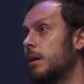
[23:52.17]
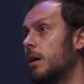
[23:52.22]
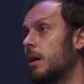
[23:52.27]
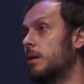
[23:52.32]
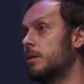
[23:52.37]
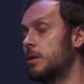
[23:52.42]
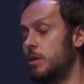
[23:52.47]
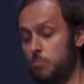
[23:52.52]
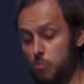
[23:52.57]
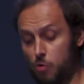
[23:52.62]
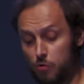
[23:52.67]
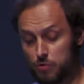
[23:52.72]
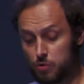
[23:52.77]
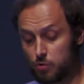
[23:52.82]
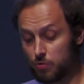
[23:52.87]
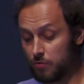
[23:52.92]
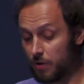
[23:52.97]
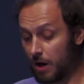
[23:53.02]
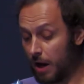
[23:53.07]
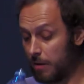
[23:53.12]
uh, he moves
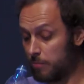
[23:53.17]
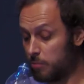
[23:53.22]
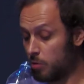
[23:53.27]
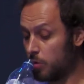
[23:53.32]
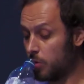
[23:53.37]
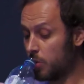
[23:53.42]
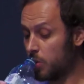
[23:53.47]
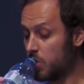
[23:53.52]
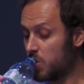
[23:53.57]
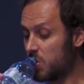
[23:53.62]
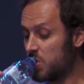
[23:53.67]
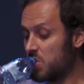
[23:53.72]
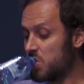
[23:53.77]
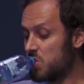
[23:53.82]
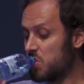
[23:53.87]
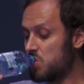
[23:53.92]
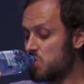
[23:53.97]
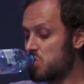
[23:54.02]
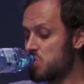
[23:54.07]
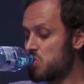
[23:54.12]
to Freiburg,
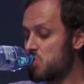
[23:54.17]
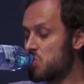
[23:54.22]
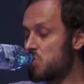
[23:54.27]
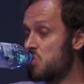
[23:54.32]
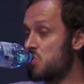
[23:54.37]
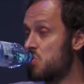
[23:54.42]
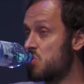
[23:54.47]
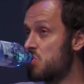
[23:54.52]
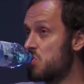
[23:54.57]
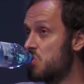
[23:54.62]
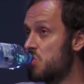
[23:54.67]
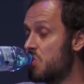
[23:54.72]
mm,